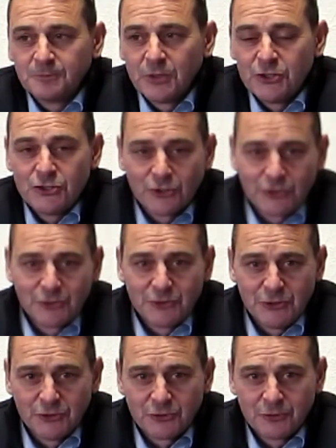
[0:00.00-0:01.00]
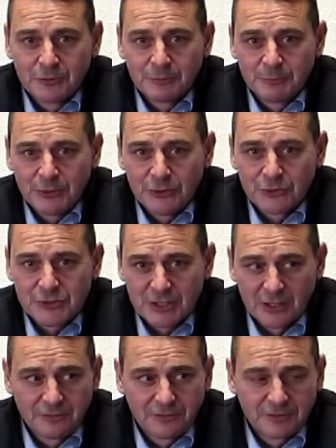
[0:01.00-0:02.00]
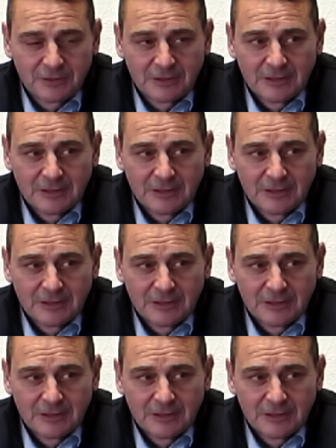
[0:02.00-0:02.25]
Enjoy your year, be yourself,